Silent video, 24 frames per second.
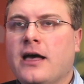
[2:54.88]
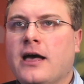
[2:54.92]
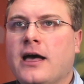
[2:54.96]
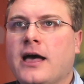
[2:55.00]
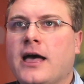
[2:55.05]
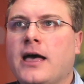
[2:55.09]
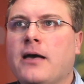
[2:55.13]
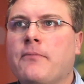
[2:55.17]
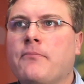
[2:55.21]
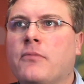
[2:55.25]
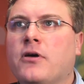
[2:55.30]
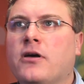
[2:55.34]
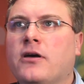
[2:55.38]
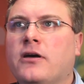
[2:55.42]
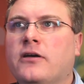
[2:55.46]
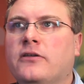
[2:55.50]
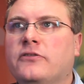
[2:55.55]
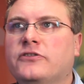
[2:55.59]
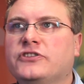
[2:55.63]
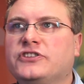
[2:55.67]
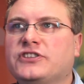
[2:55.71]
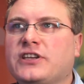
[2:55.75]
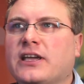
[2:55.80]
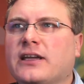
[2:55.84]

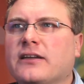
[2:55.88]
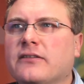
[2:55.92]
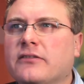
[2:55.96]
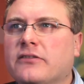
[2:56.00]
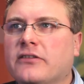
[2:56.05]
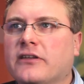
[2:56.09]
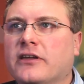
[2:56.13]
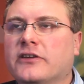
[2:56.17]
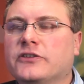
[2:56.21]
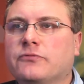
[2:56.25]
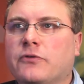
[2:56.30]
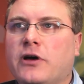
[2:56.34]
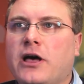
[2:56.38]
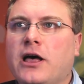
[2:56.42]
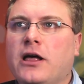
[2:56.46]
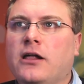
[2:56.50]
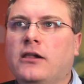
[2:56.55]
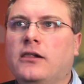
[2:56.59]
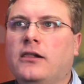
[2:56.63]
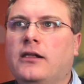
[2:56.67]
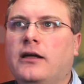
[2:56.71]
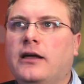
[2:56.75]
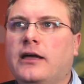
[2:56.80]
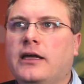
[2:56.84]
The second thing as
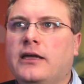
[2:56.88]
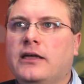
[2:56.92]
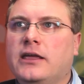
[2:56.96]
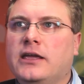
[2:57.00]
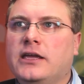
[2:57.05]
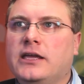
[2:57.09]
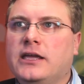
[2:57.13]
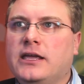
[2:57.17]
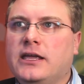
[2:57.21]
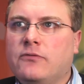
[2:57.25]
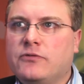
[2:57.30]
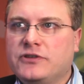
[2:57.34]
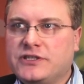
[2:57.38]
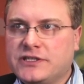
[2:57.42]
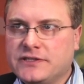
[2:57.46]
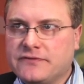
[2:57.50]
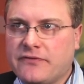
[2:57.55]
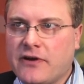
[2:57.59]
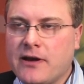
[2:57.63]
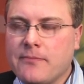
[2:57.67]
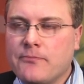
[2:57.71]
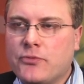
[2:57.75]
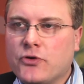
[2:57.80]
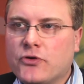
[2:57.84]
well, which is
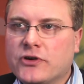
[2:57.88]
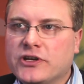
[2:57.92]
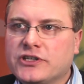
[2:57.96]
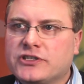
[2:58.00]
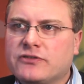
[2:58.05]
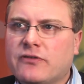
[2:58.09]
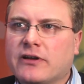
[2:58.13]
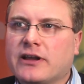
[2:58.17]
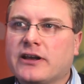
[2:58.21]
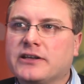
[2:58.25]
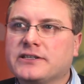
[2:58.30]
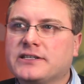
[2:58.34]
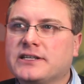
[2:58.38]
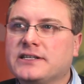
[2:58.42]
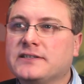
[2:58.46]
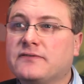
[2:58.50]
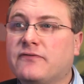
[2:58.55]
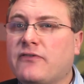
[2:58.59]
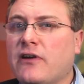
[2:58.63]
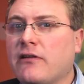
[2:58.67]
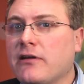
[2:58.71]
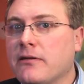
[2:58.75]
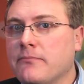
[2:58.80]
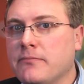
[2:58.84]
very important, is to recognise that it's
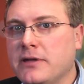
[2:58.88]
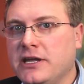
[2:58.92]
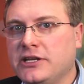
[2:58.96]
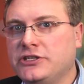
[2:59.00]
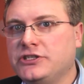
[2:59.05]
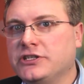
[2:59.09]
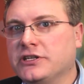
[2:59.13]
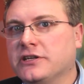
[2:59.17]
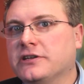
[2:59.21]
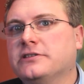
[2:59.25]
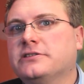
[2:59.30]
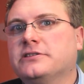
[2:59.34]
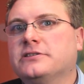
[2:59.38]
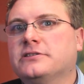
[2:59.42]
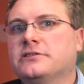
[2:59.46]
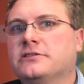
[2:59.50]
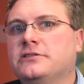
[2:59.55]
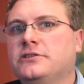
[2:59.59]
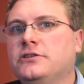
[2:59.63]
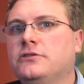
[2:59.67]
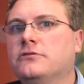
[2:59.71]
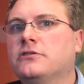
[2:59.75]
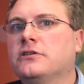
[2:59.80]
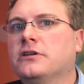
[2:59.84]
very immediate.
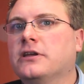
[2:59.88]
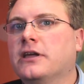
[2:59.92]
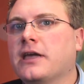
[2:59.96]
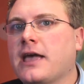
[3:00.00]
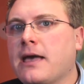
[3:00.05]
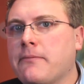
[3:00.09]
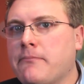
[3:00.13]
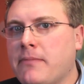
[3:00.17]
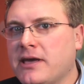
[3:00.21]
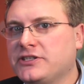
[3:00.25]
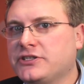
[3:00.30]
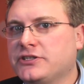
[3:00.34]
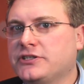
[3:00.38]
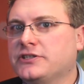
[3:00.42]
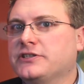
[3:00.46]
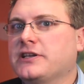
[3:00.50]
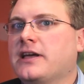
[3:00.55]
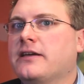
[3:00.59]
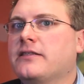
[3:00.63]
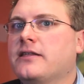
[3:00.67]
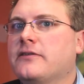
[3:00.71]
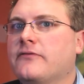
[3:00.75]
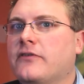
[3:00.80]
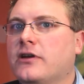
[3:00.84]
You can get messages
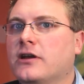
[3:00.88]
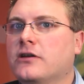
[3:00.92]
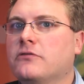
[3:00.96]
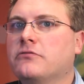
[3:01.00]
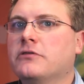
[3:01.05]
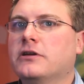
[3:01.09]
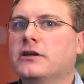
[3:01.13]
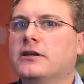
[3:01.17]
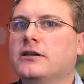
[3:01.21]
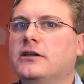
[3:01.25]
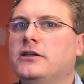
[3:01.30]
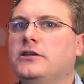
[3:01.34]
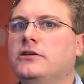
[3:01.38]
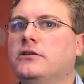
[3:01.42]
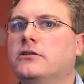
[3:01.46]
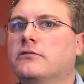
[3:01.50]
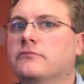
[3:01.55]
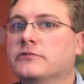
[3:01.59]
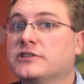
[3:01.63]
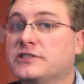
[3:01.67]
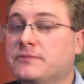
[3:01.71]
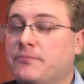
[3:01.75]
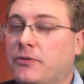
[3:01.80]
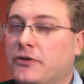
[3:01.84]
out there very quickly, you
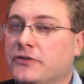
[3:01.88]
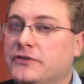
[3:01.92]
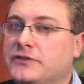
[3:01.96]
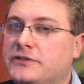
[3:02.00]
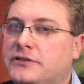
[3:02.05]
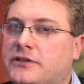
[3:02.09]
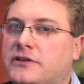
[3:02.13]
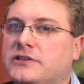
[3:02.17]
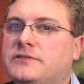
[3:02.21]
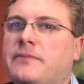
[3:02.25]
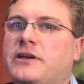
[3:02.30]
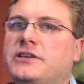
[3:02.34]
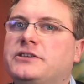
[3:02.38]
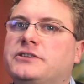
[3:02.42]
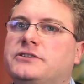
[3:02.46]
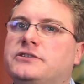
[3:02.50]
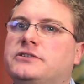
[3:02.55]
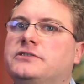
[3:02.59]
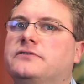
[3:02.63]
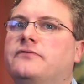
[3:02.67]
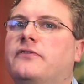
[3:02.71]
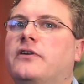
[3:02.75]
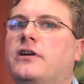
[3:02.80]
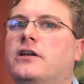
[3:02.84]
can respond to those
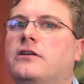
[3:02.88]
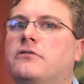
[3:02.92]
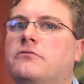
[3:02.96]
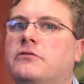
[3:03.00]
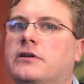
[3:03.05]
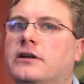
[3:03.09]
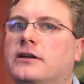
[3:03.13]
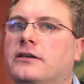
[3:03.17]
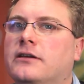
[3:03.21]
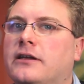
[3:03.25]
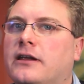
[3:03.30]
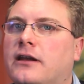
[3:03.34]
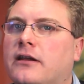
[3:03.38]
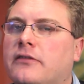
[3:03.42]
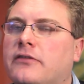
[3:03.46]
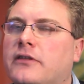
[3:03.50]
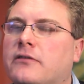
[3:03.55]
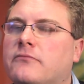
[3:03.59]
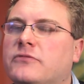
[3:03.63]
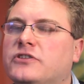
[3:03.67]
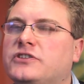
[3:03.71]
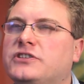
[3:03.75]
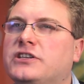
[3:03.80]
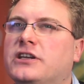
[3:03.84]
messages very quickly, and I
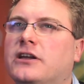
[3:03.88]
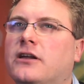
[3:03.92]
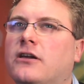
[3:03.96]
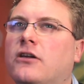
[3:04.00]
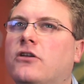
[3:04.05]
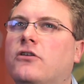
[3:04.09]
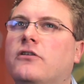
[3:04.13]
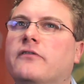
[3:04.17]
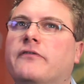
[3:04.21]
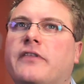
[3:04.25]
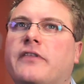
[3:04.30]
think we're seeing a lot